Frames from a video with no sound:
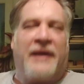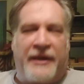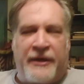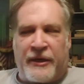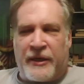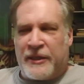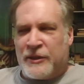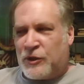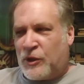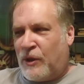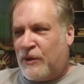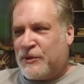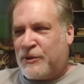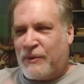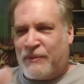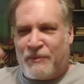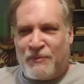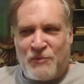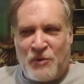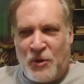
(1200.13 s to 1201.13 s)
under control.
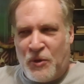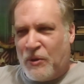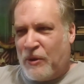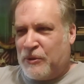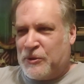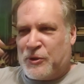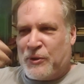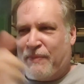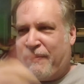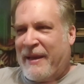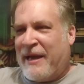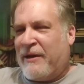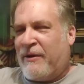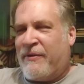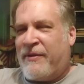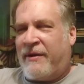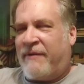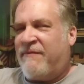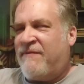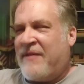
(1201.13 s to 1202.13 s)
So kudos to
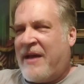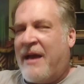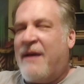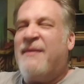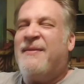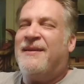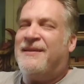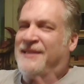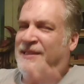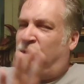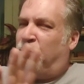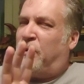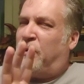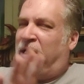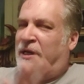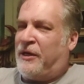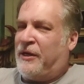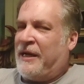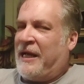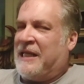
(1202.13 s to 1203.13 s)
Baylor. It's a
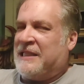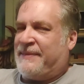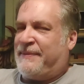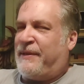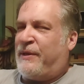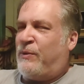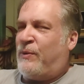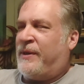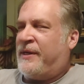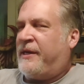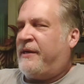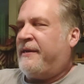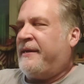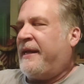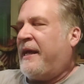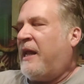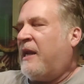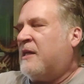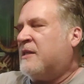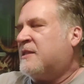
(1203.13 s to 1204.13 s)
really good hospital, the one here in
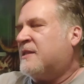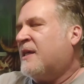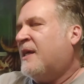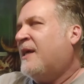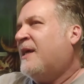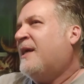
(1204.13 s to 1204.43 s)
Dallas.